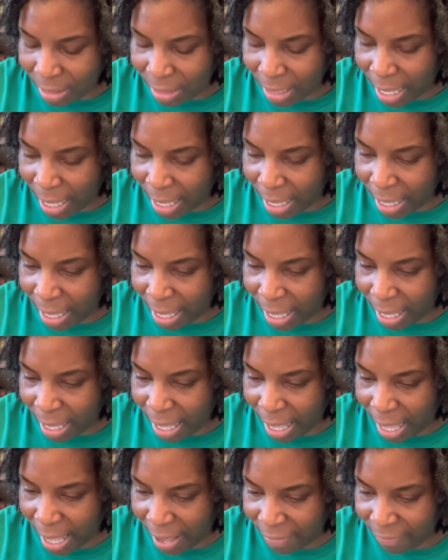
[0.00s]
I
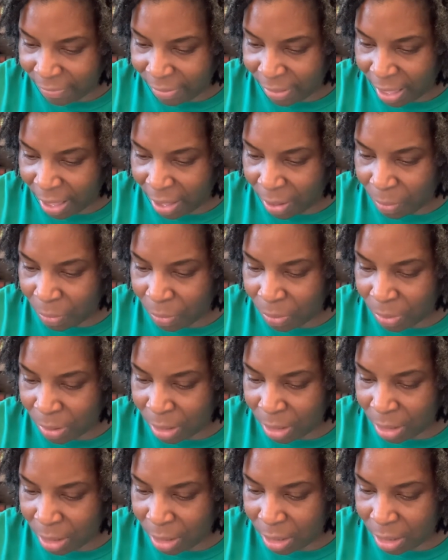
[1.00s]
have that
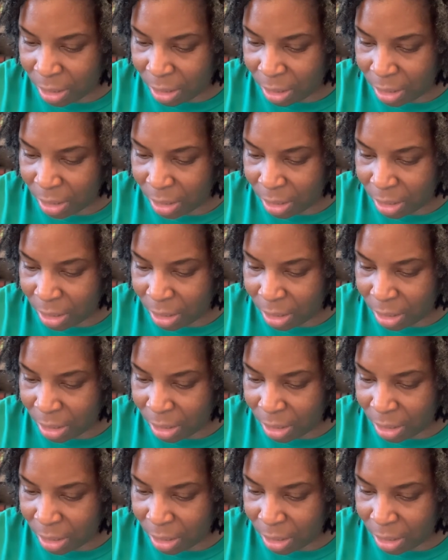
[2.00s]
one.